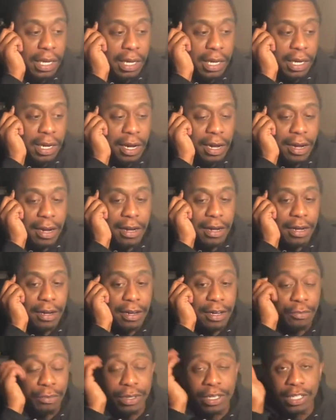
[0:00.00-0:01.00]

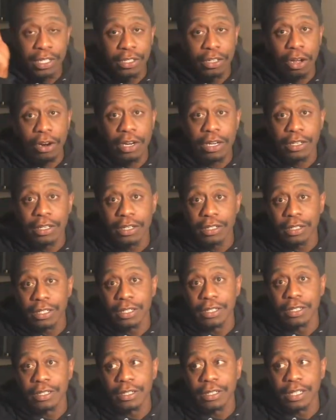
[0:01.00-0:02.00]
because we just started
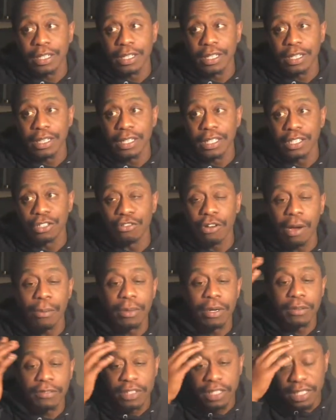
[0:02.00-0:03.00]
the trauma
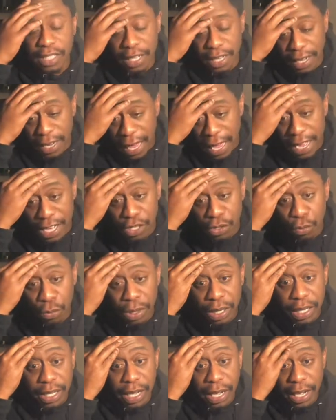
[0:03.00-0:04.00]
of sin last
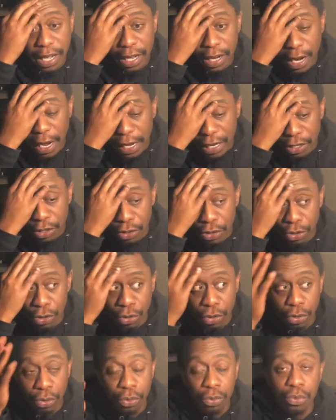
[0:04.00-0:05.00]
week, and I
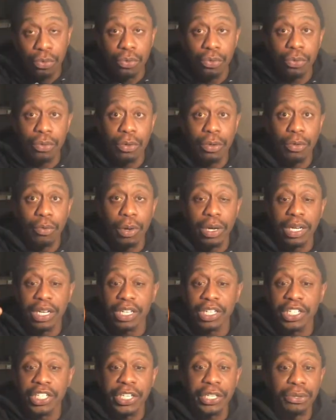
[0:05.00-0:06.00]
do want to
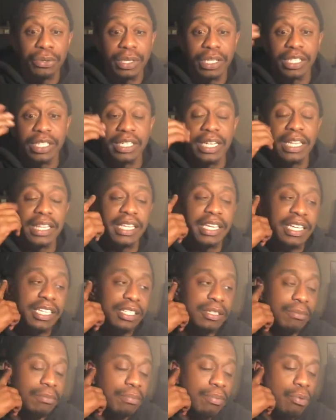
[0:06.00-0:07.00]
continue this because I think it's
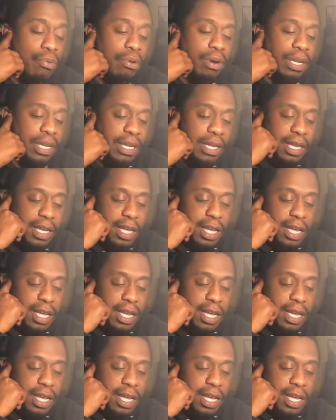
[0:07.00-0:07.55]
important,